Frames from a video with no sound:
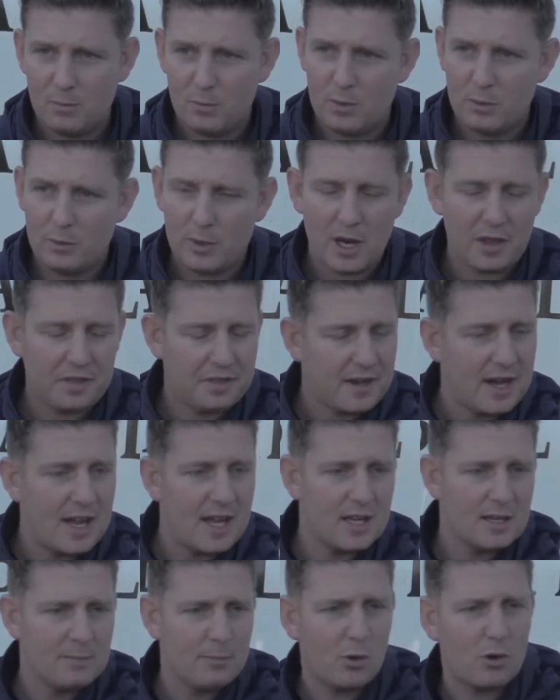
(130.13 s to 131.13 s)
we were a threat
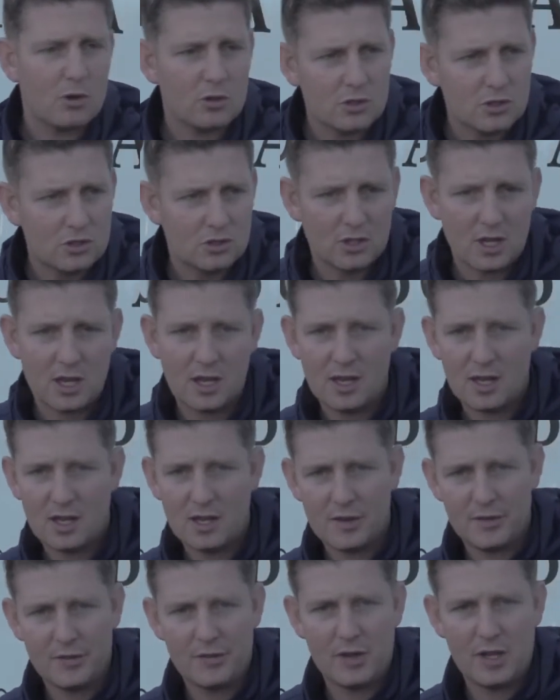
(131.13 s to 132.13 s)
in the box
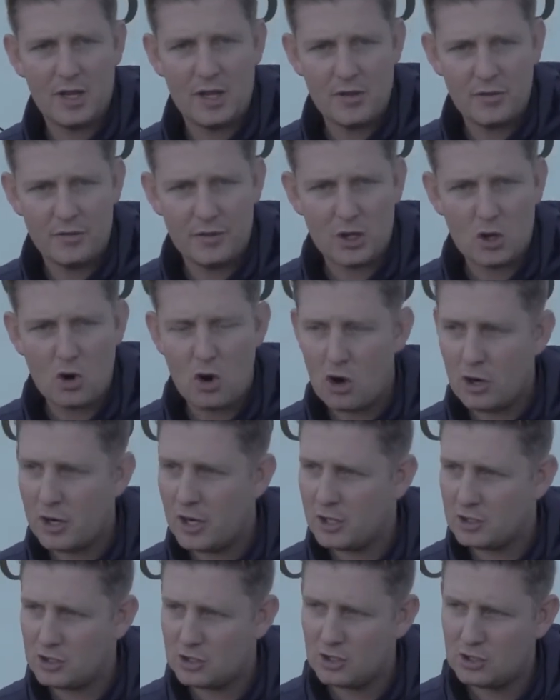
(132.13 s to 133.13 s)
for
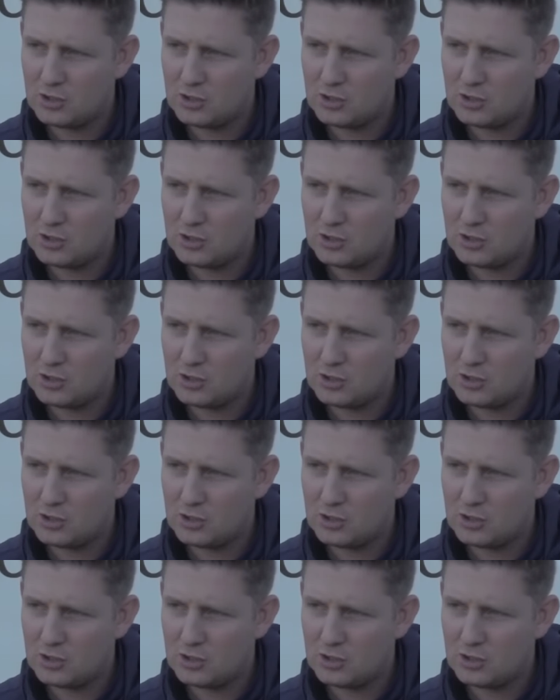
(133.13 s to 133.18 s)
corners,